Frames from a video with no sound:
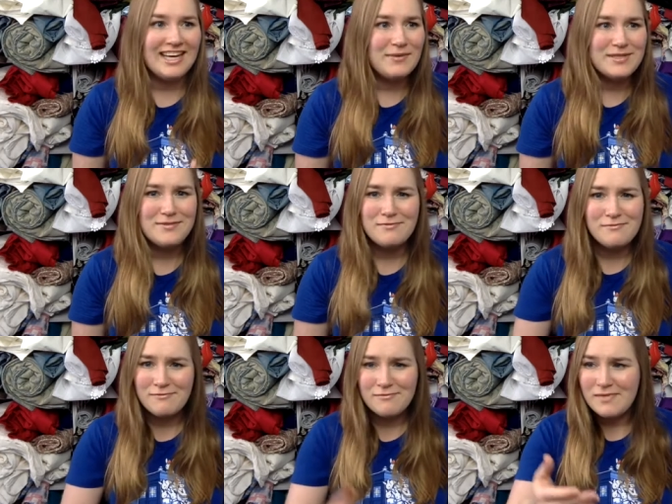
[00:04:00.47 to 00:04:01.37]
and he was
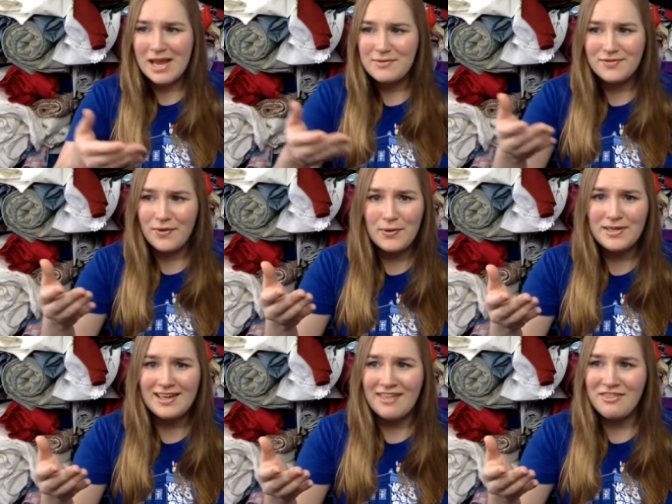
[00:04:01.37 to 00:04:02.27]
he was
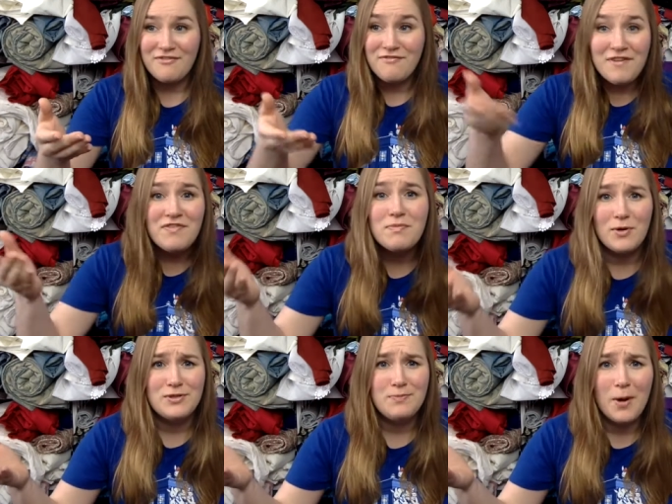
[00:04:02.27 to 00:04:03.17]
voted like the fifth
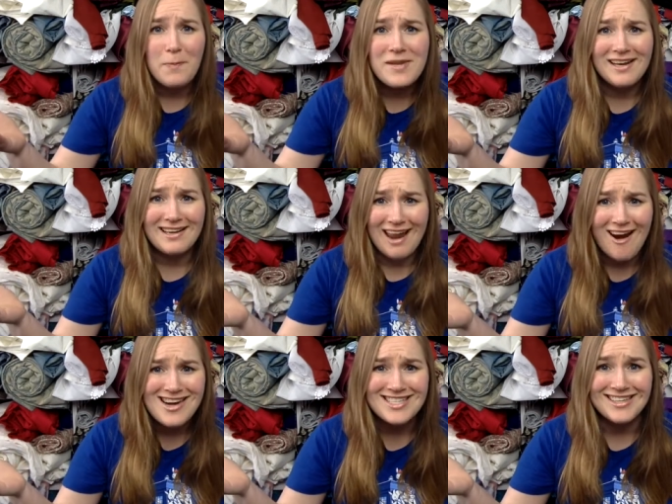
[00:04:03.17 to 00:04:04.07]
most popular
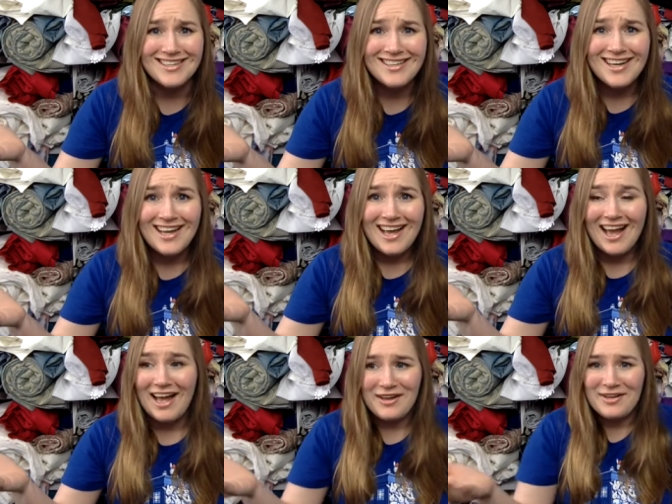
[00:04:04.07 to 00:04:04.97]
character,
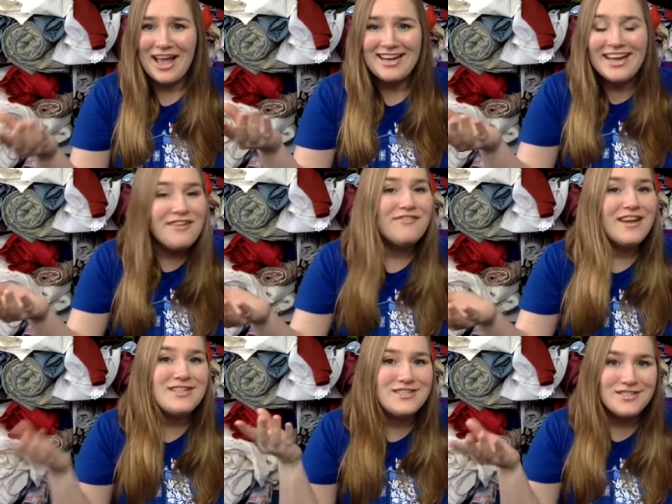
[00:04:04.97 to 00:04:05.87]
uh, and he
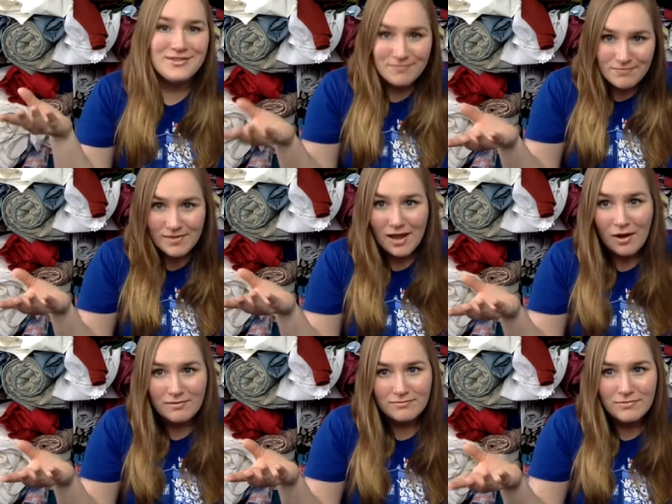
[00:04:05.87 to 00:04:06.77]
features
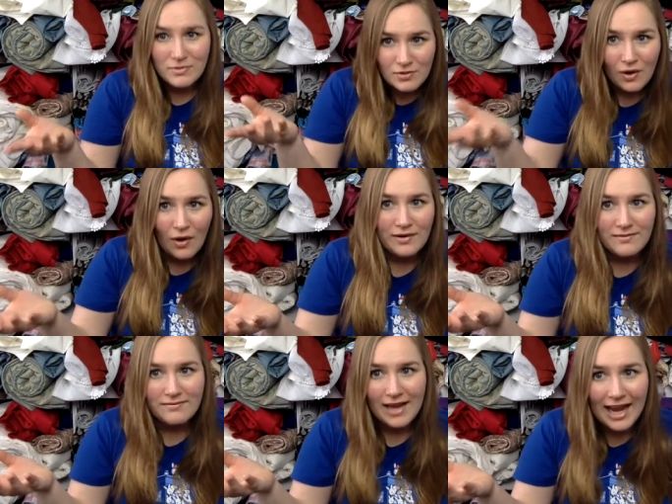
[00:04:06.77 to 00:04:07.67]
not
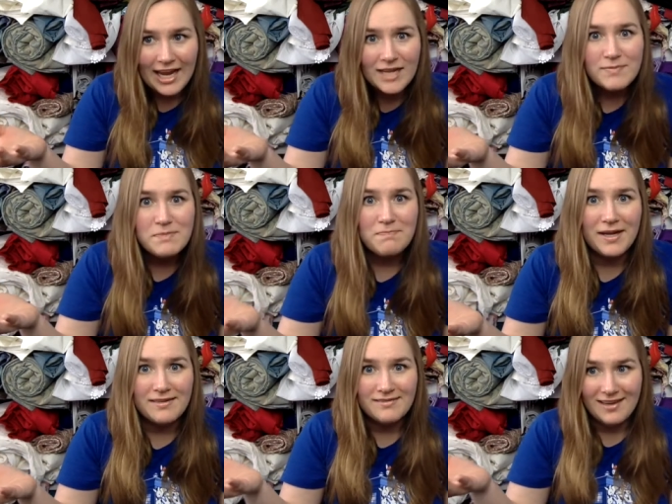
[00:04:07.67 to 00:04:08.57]
heaps
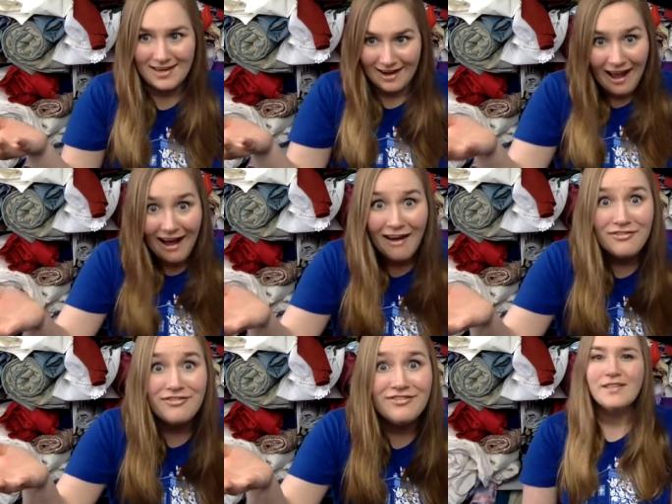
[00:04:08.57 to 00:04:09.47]
but
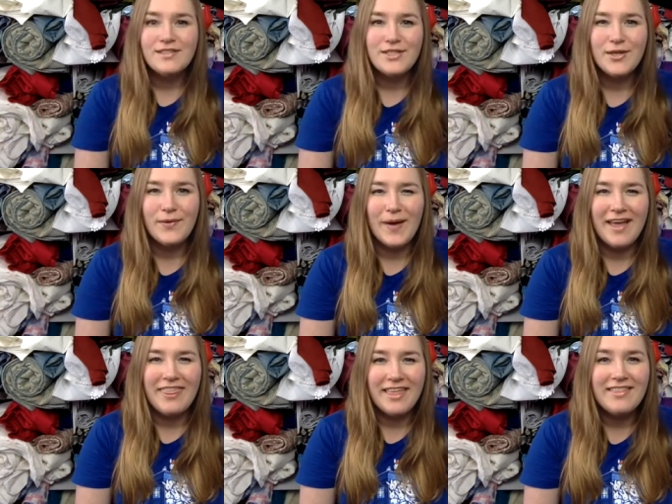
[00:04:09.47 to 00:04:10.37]
enough. So I
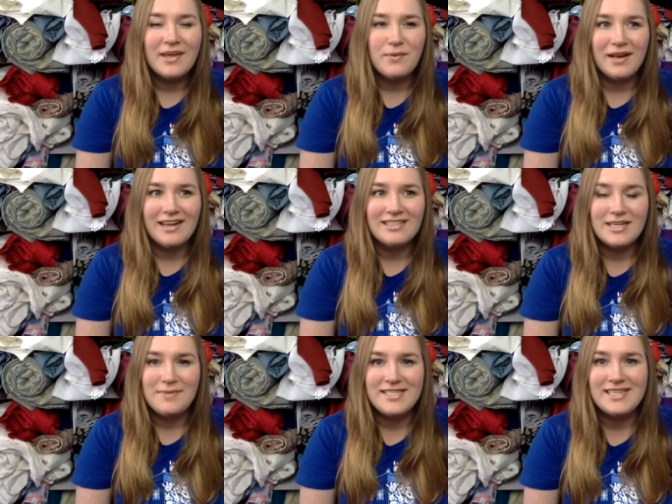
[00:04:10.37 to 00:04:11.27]
think that we'll actually
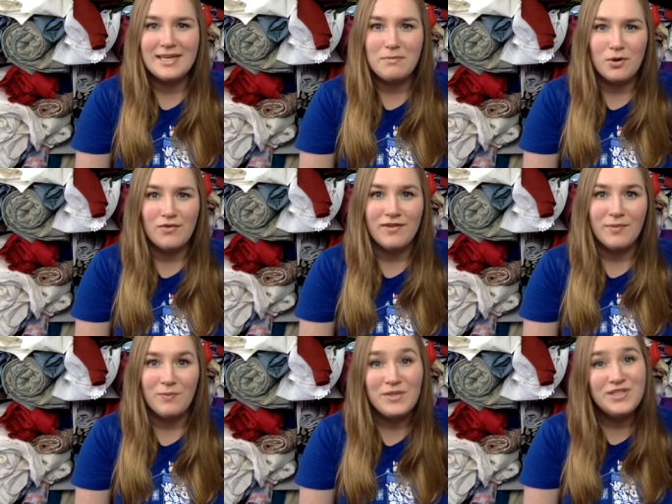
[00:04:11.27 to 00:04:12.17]
be seeing more of
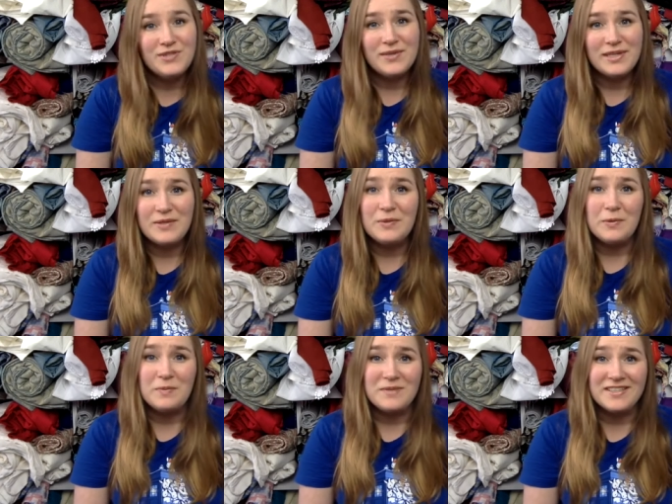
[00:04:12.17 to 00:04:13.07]
him, which is really cool
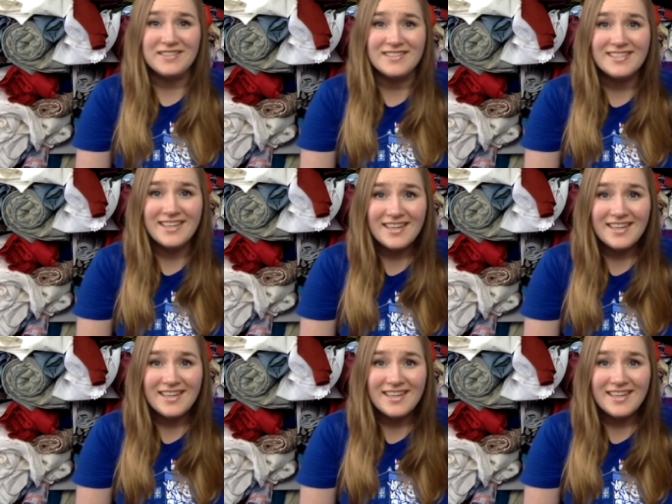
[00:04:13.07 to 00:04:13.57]
because